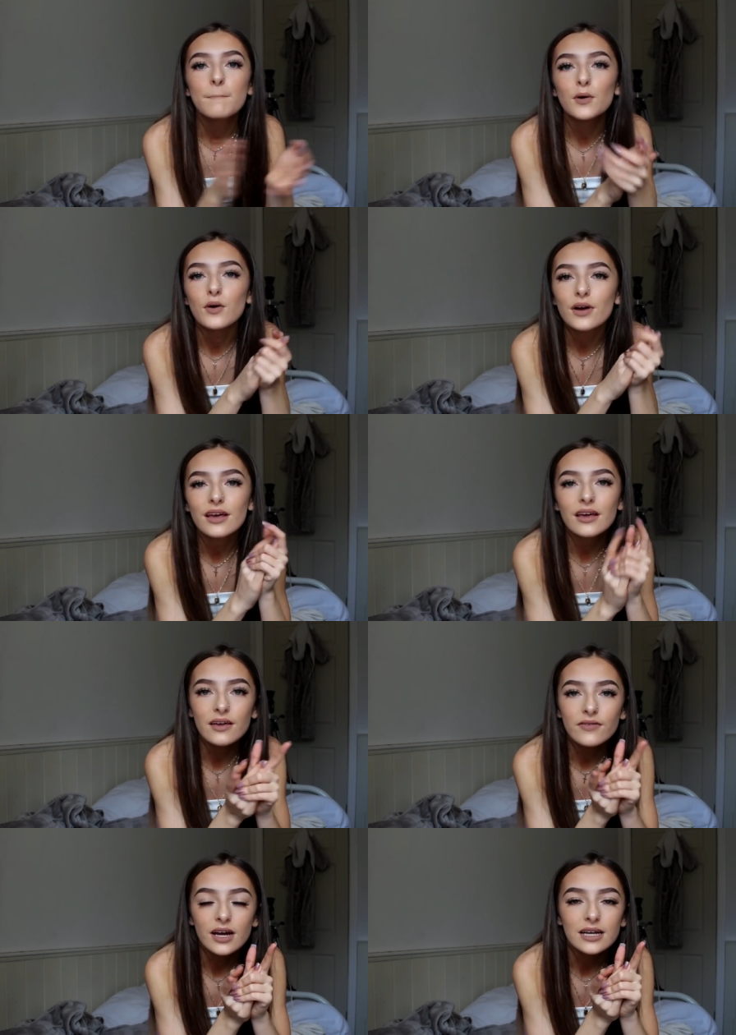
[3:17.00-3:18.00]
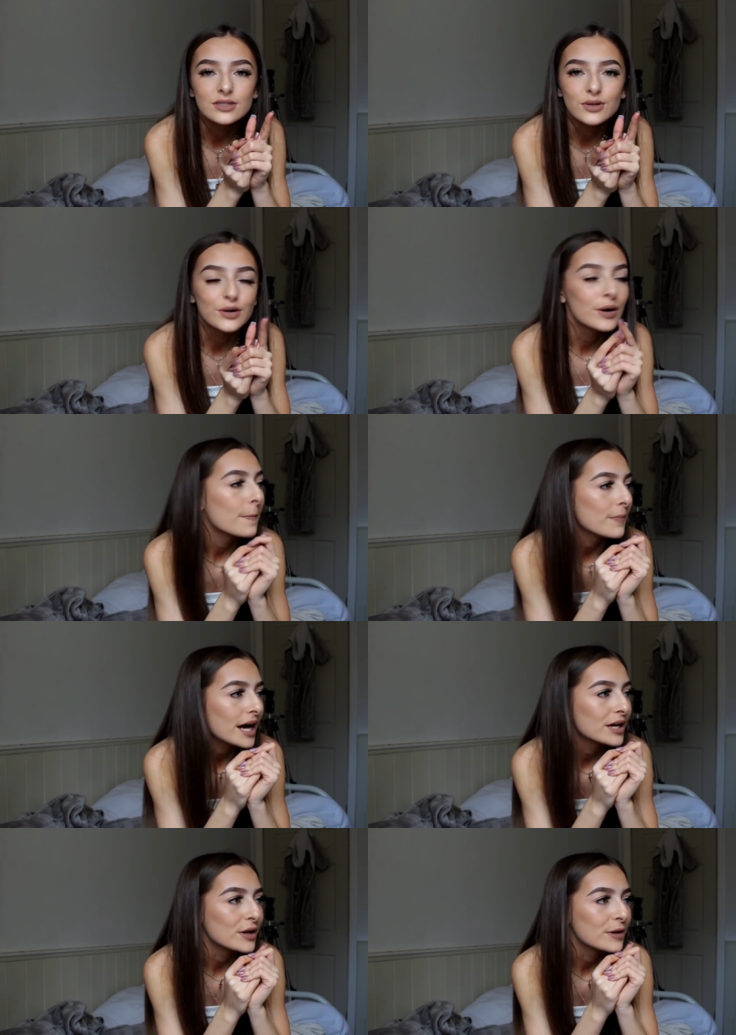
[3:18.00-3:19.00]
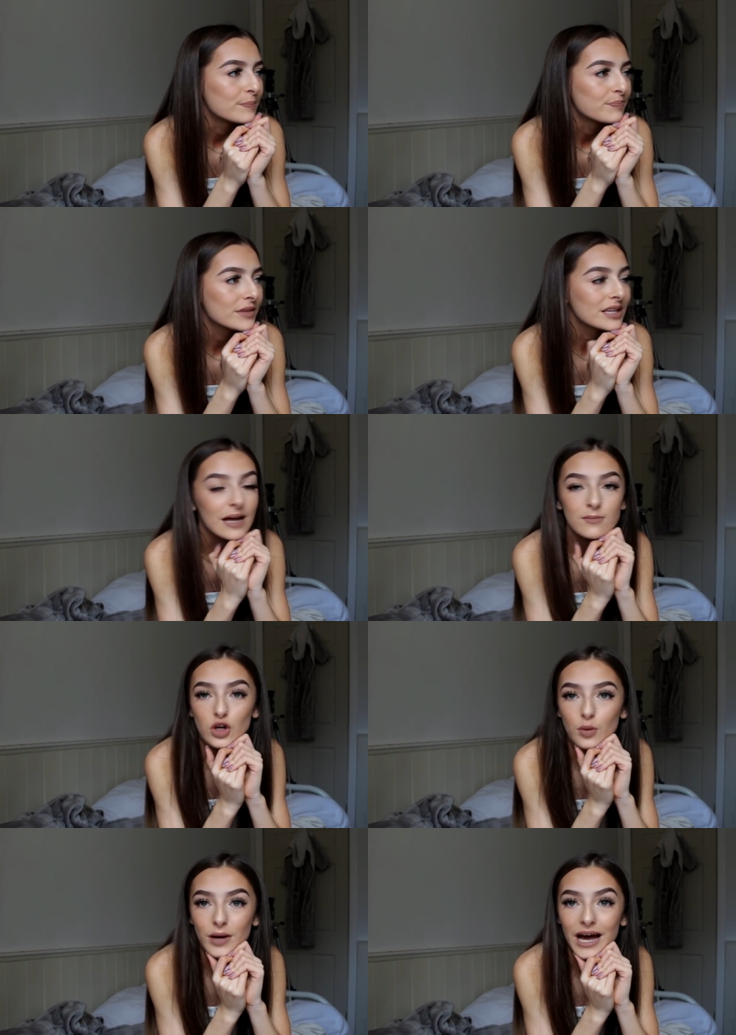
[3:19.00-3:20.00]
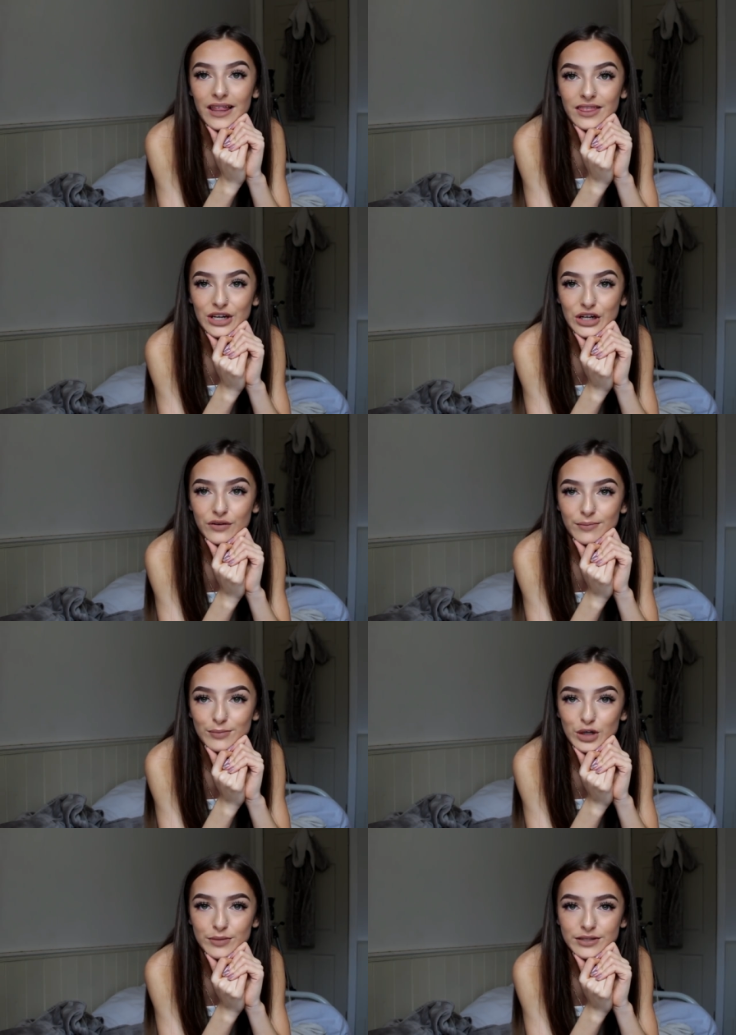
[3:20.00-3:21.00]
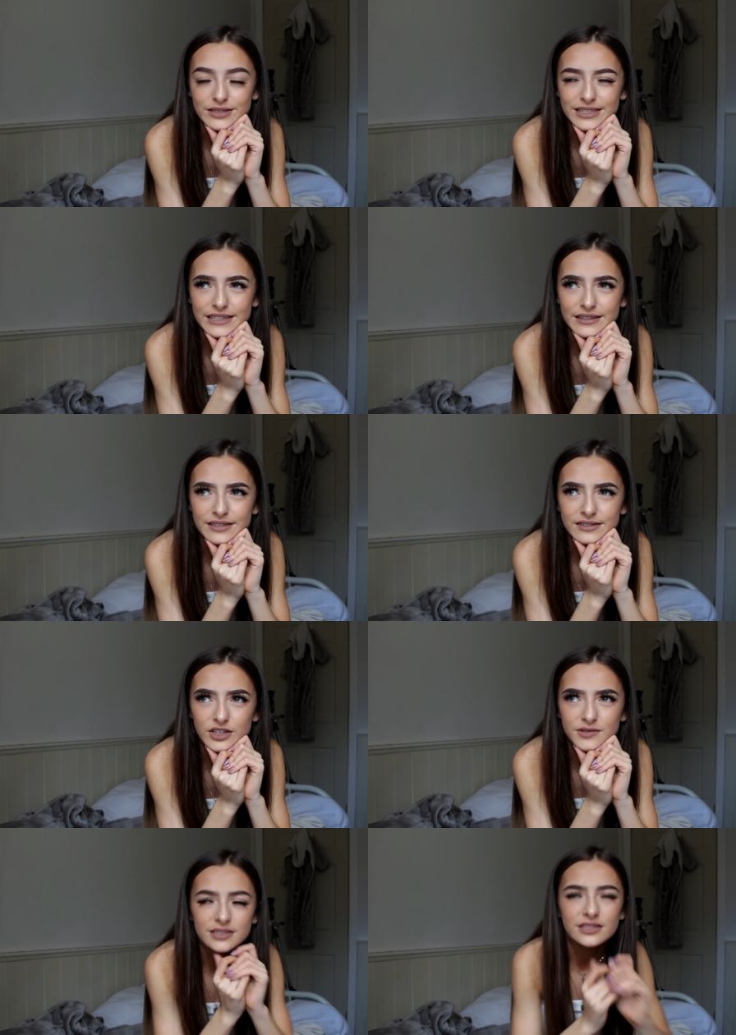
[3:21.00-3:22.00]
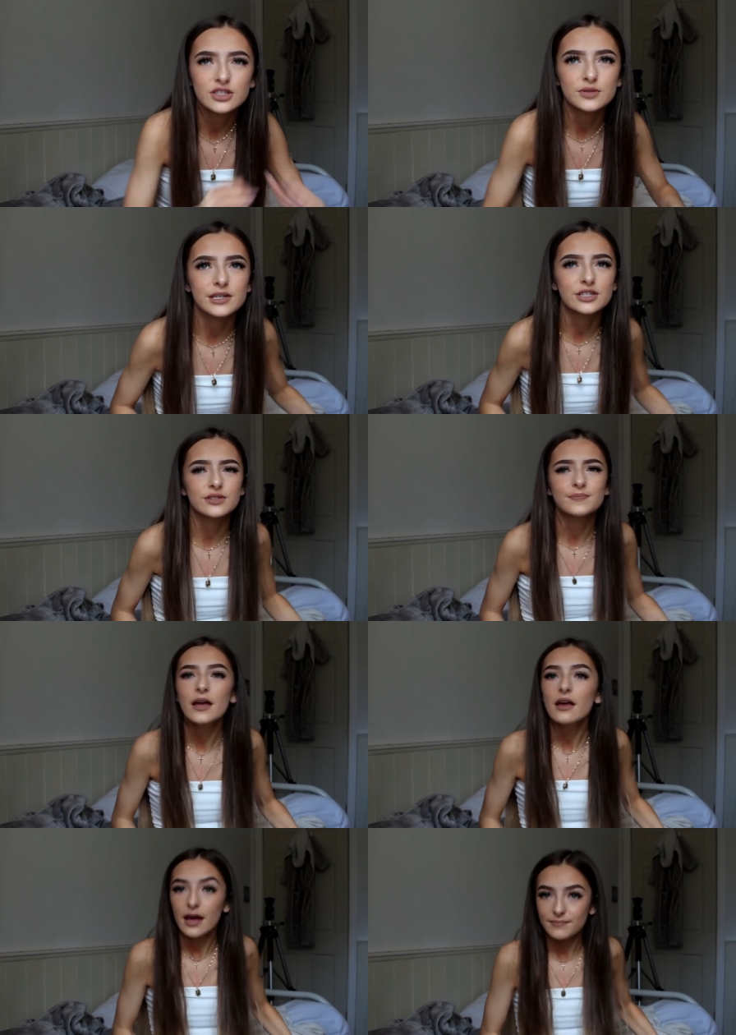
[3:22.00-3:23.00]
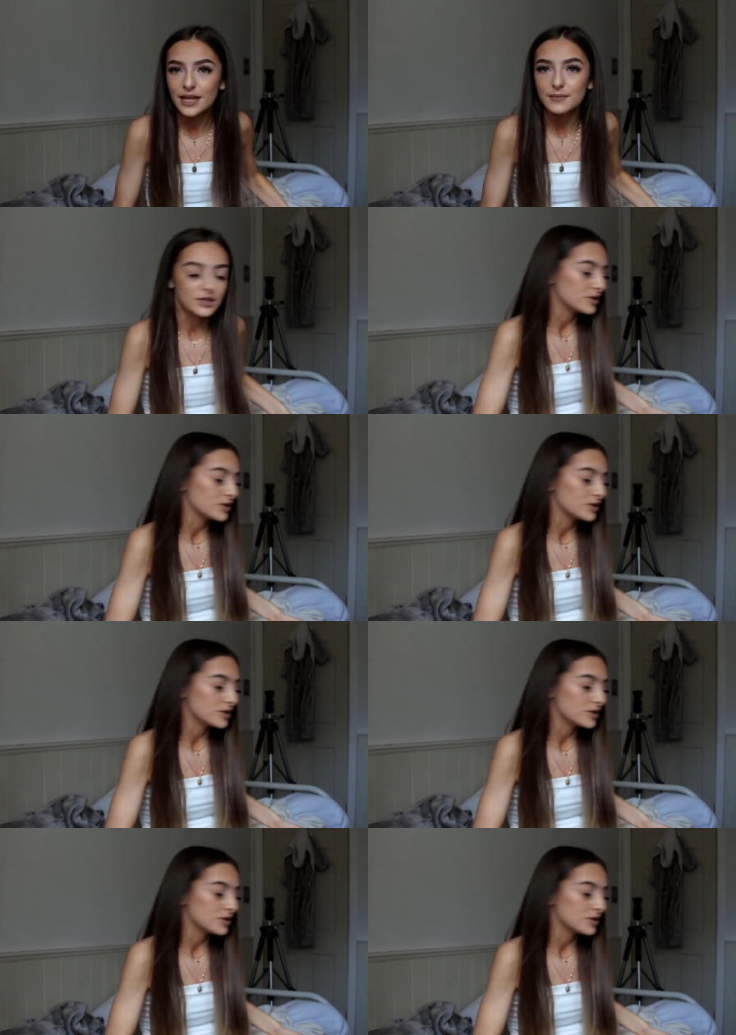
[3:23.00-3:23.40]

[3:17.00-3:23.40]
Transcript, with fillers: but if you guys know my um, laptop at the current moment in this current situation let me